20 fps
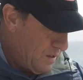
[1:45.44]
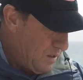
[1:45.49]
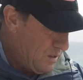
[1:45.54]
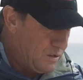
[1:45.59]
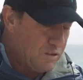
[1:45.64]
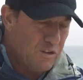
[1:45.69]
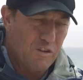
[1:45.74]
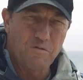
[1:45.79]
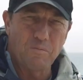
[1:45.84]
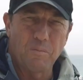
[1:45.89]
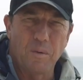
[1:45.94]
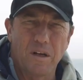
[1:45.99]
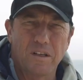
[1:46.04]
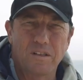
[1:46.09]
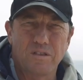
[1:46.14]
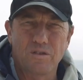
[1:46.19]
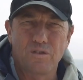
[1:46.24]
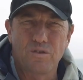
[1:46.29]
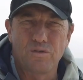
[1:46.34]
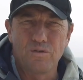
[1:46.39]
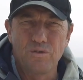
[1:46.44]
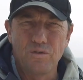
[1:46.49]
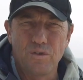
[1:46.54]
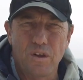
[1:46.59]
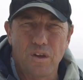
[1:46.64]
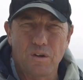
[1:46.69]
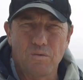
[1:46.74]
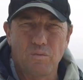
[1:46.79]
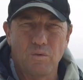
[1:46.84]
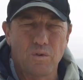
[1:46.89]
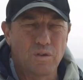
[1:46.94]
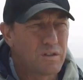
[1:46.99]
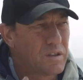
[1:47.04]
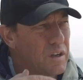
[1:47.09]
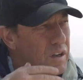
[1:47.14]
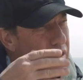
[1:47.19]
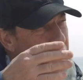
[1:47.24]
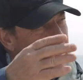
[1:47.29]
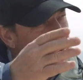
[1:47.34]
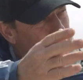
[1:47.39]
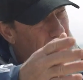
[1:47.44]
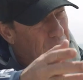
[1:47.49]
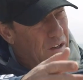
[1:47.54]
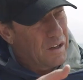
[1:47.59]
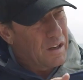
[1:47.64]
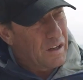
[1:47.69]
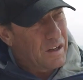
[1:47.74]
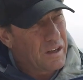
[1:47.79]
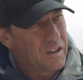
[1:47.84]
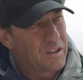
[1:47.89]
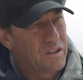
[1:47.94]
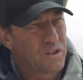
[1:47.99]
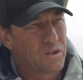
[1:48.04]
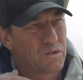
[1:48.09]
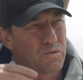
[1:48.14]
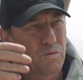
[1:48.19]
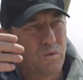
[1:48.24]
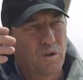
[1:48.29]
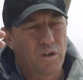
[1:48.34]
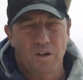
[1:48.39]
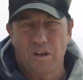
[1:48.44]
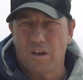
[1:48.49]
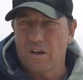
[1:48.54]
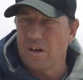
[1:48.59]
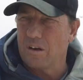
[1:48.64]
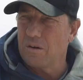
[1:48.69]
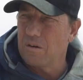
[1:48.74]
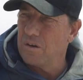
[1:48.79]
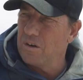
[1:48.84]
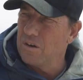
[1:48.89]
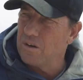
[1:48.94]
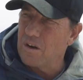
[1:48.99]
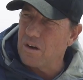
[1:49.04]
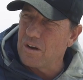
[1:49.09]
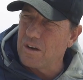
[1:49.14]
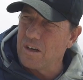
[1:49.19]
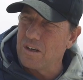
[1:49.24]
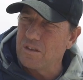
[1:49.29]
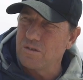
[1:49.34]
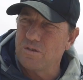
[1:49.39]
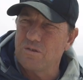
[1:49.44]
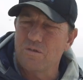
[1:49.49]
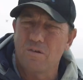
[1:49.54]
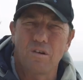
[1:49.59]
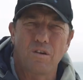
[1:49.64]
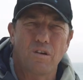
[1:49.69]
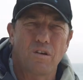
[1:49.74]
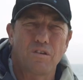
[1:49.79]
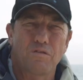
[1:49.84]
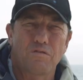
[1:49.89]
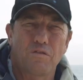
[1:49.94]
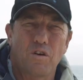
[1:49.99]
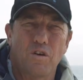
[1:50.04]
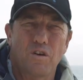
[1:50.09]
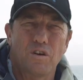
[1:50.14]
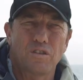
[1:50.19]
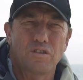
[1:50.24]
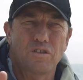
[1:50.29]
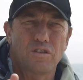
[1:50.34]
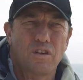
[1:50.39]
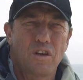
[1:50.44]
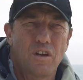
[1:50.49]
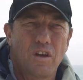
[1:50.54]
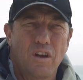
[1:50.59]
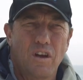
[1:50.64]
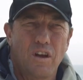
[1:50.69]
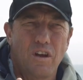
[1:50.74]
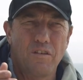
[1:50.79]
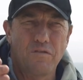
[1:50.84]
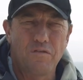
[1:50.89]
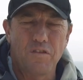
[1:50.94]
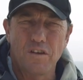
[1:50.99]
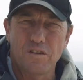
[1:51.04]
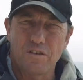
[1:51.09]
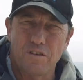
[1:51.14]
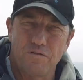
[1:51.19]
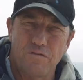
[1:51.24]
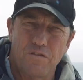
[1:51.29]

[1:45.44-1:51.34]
soft baits through that water and just work it in. You don't need to do a lot of casts. If there's a